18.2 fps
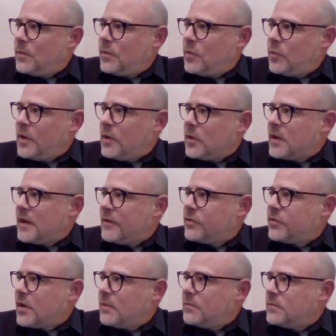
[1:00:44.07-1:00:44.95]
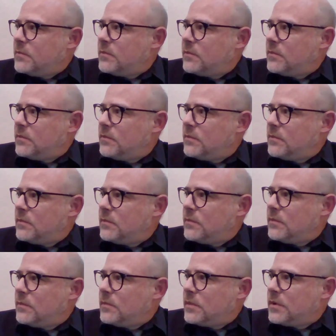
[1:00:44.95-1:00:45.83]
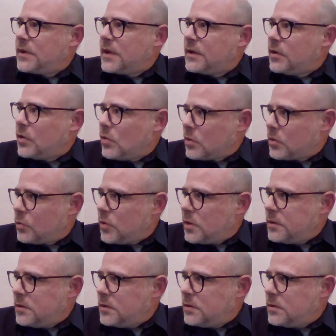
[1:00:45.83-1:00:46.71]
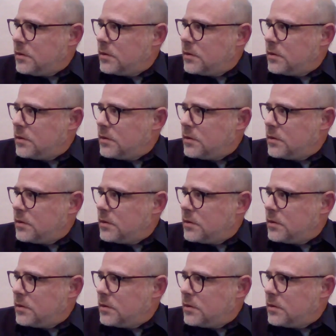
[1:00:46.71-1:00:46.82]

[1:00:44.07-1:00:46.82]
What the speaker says: We don't have a drum. Can you order one?